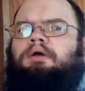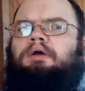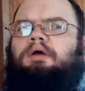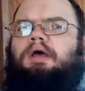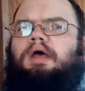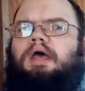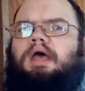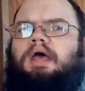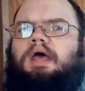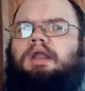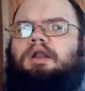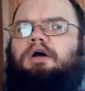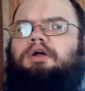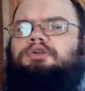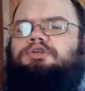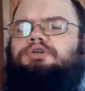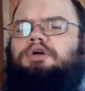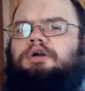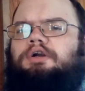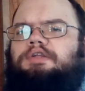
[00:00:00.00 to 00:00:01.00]
And
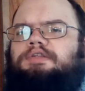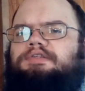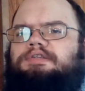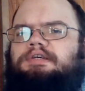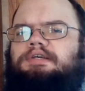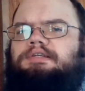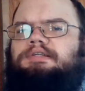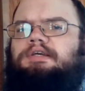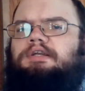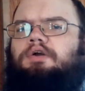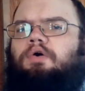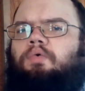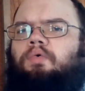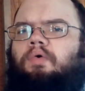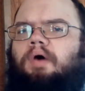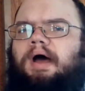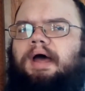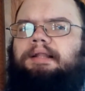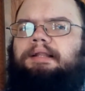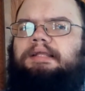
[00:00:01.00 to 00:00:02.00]
Uncharted Seas had
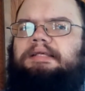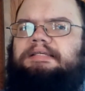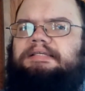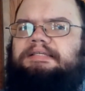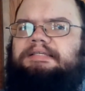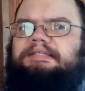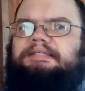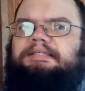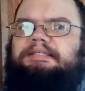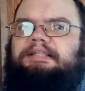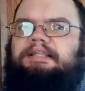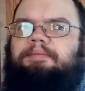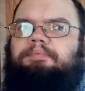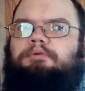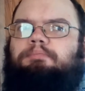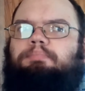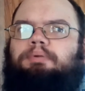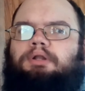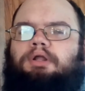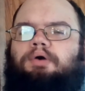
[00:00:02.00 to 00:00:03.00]
quietly
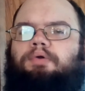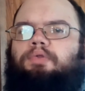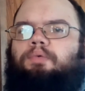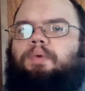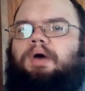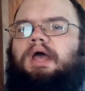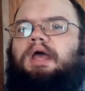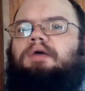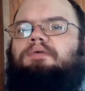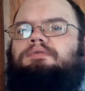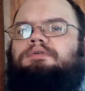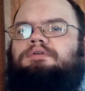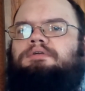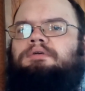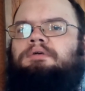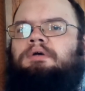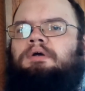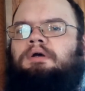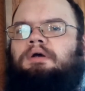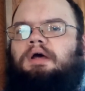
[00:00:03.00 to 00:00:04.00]
slipped below the waves,
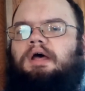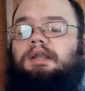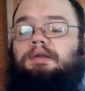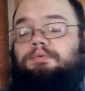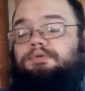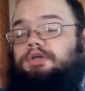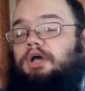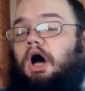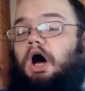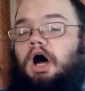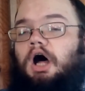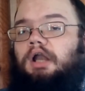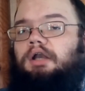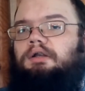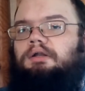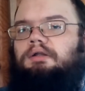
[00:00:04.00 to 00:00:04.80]
and it was gone.